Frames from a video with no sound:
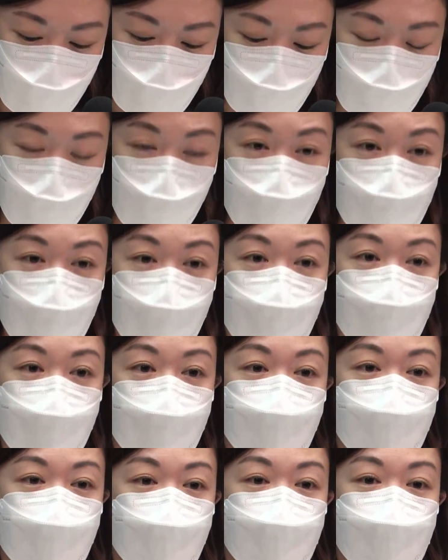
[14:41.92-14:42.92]
Next,
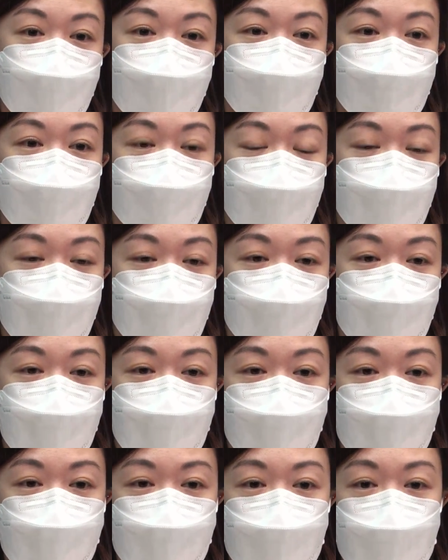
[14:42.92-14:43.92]
please.
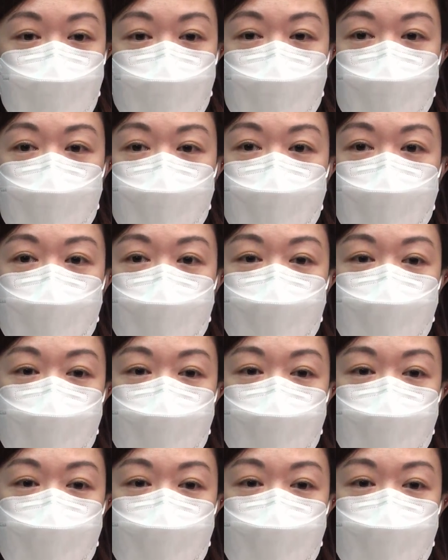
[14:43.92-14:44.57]
The one on